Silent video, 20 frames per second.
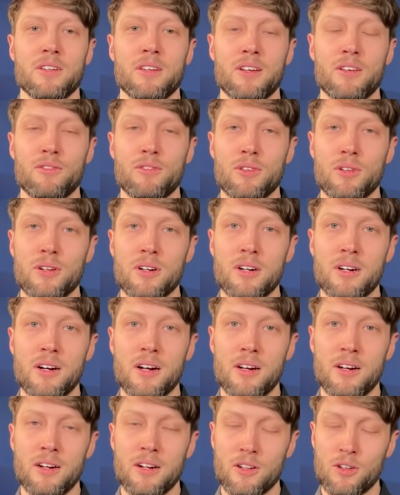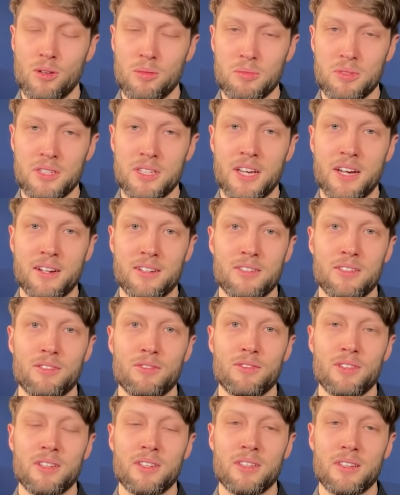if you are a company
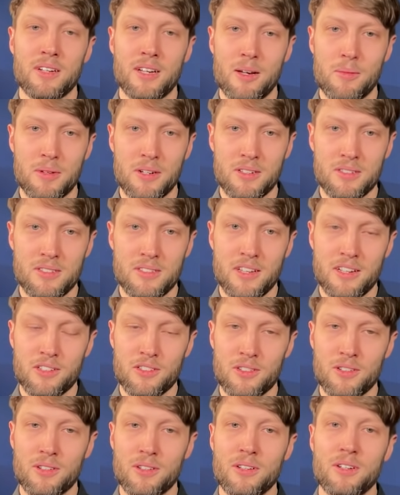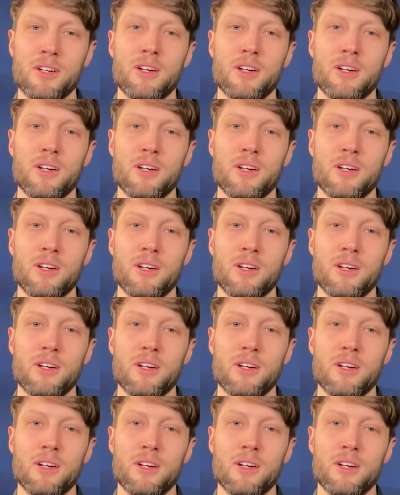active in the chemical sector,